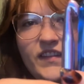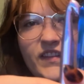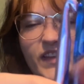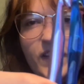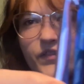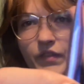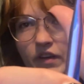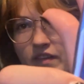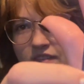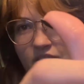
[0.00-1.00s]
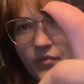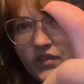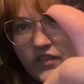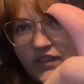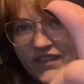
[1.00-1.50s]
They look very
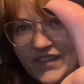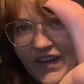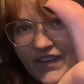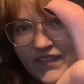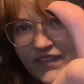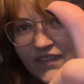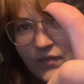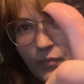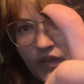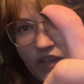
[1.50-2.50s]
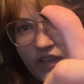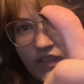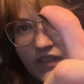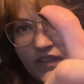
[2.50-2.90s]
similar in sizes, but